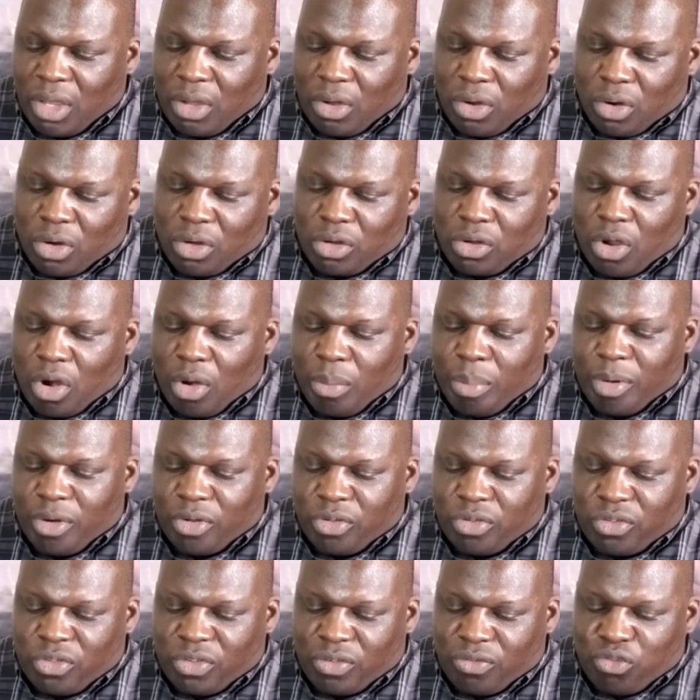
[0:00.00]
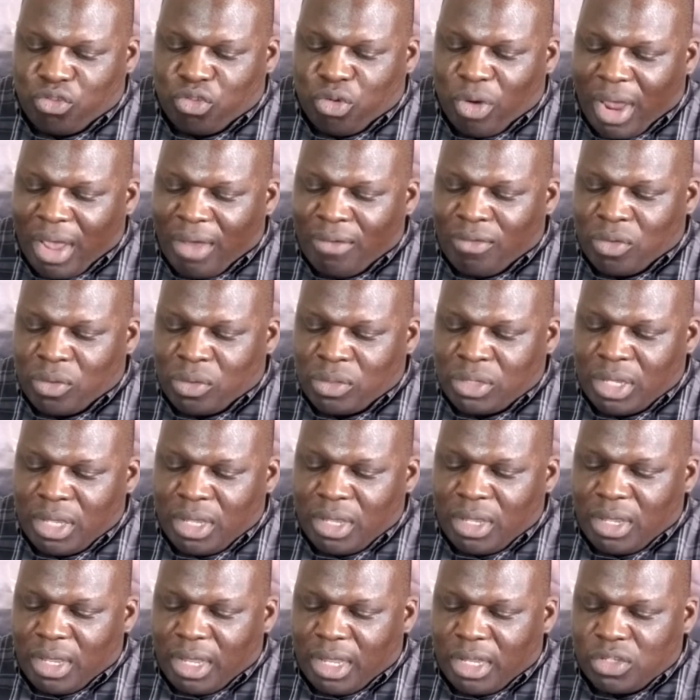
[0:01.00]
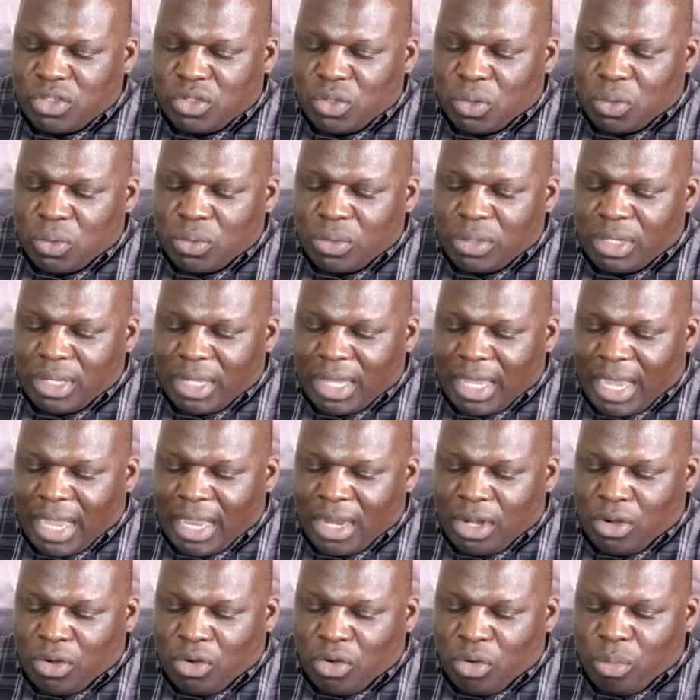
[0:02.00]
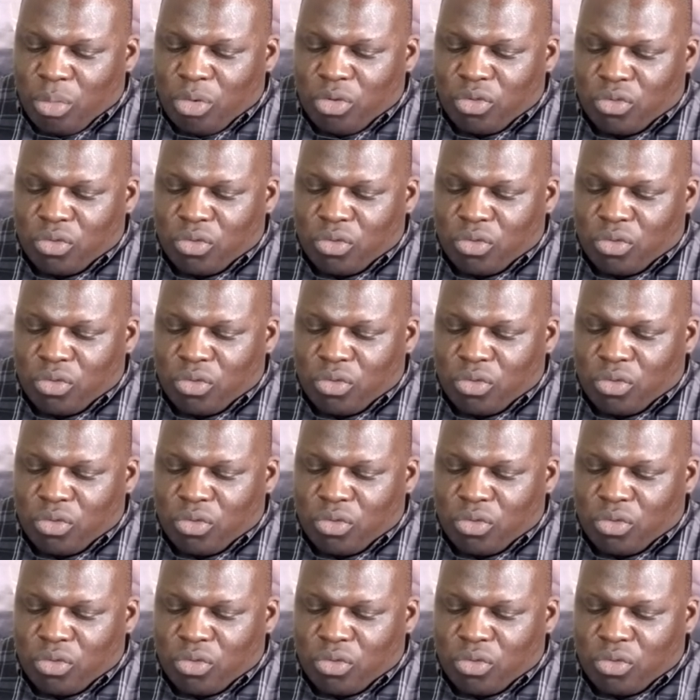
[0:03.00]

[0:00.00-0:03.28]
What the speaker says: Her guitar purses have traveled and sold at numerous